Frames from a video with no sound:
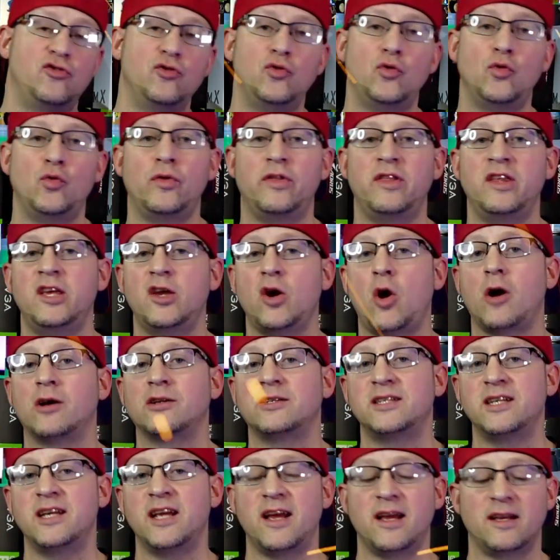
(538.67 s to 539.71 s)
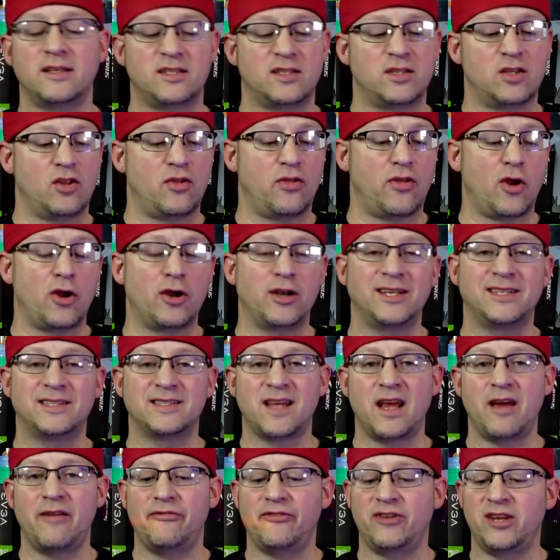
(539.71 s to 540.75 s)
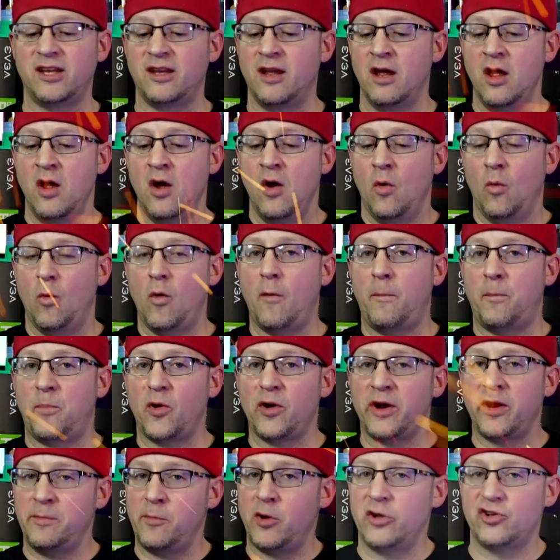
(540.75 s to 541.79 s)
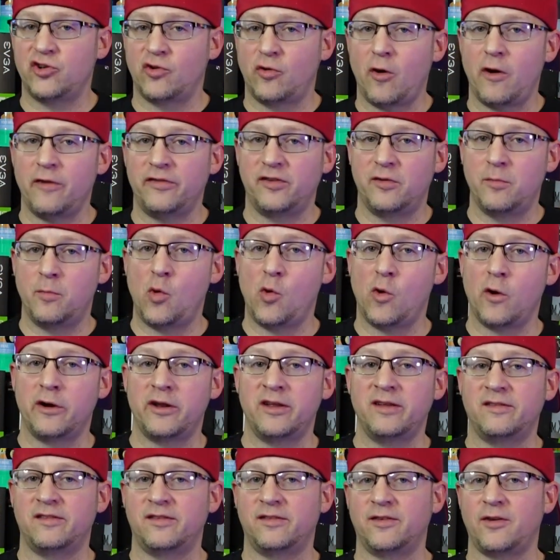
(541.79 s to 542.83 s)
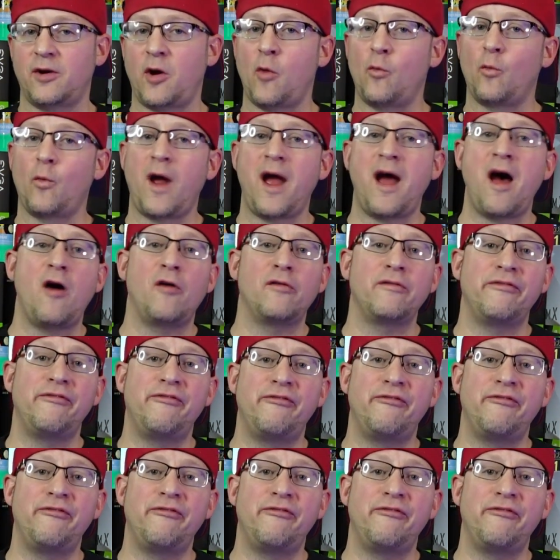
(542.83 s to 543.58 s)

to the RTX 3070? Well, pretty much across the board, it's around